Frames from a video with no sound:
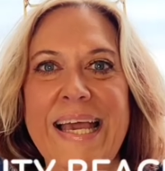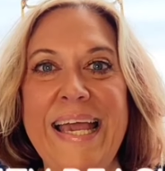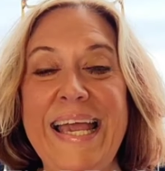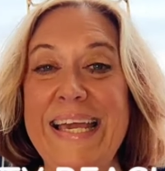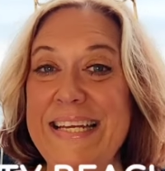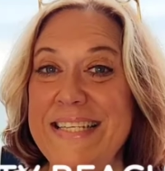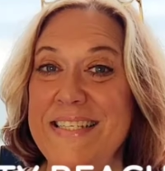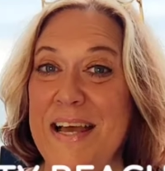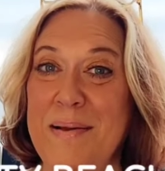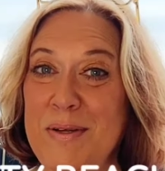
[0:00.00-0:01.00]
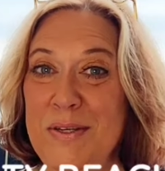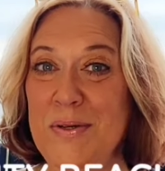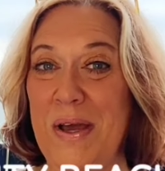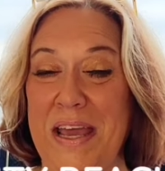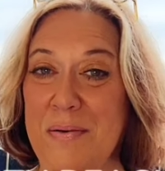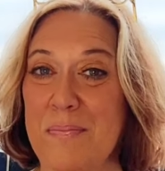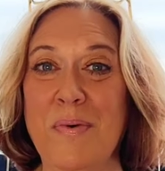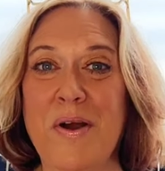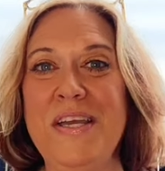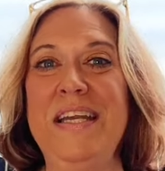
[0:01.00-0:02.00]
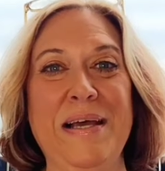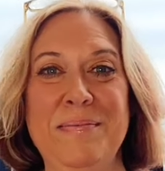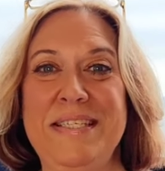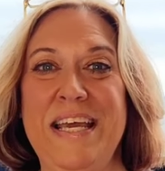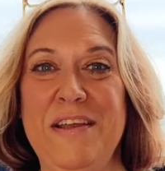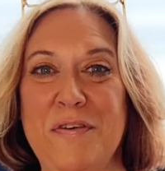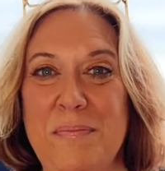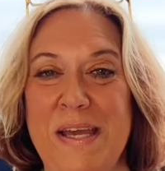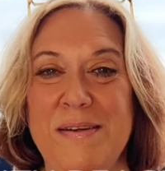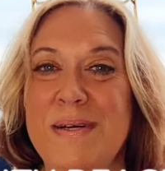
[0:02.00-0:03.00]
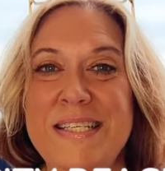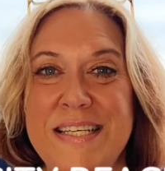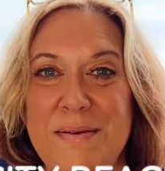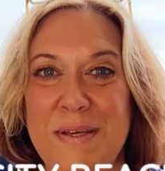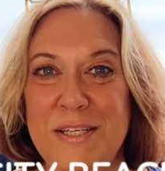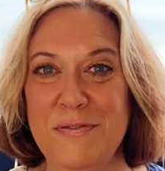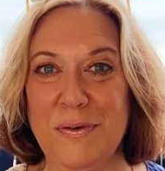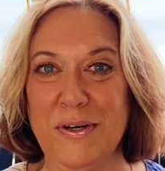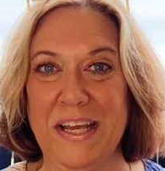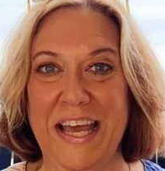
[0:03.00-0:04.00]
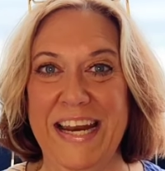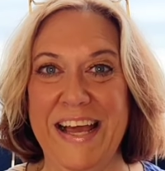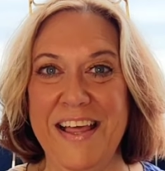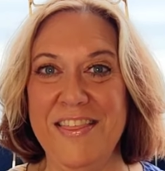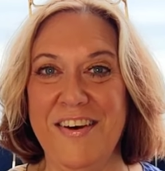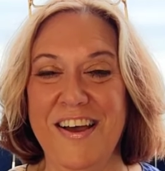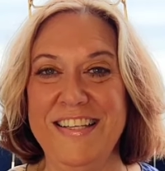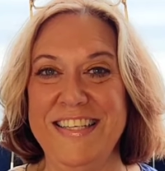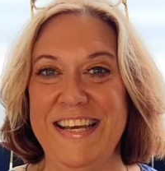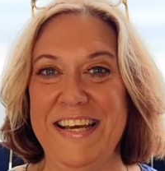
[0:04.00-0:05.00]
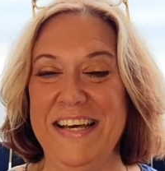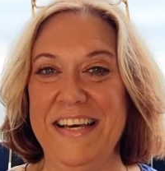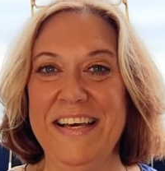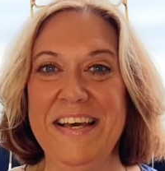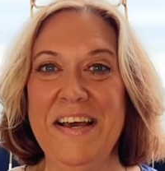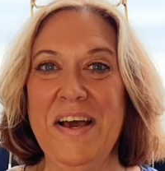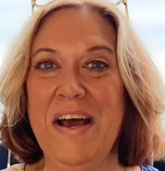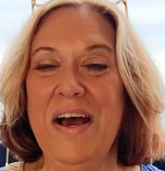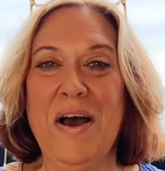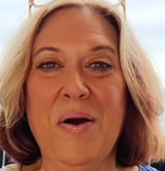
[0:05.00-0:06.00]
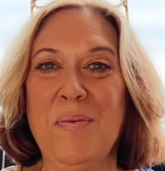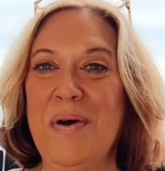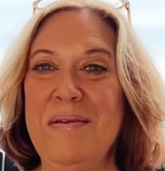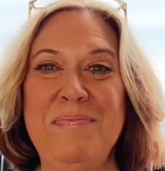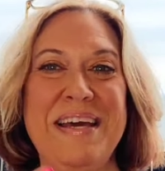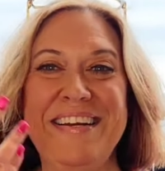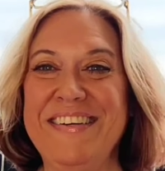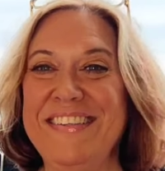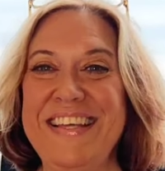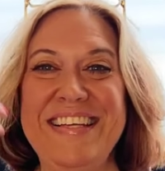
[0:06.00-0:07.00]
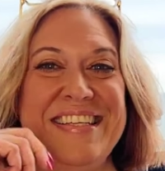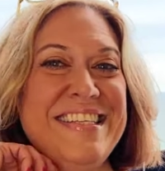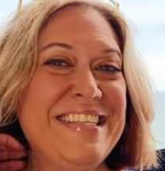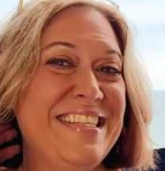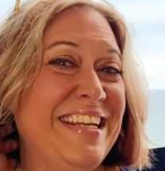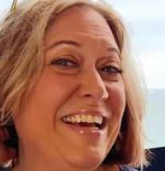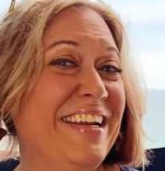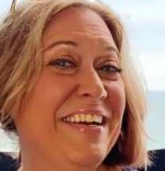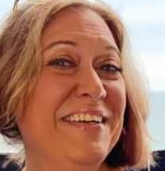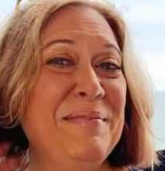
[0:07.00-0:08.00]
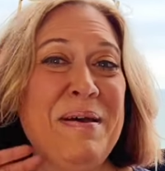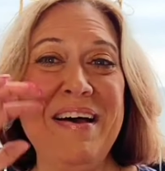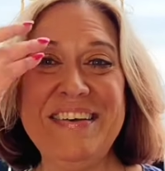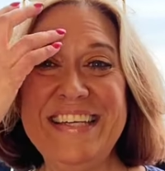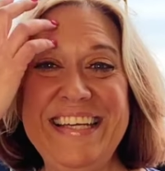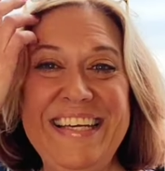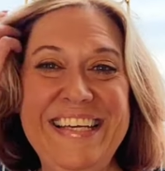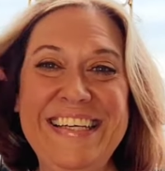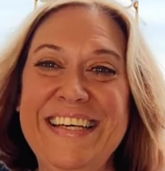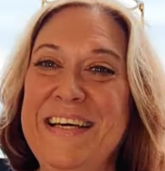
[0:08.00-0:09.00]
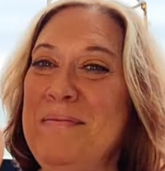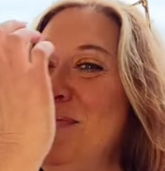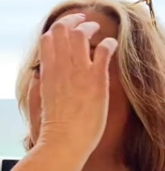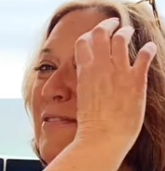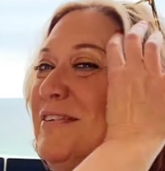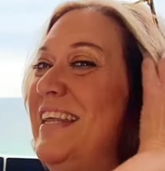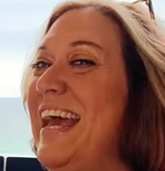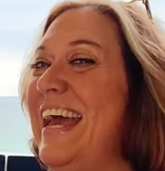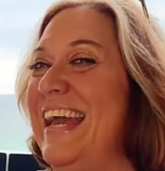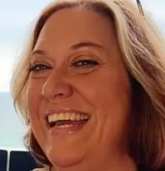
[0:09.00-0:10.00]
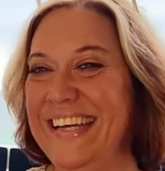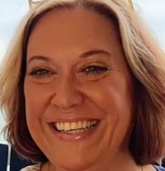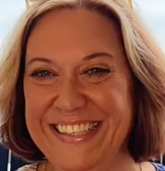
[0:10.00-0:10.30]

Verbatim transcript: It is time to do a market update for Panama City Beach, Florida. And I thought, uh, what better than just to sit out here on the balcony on a beautiful day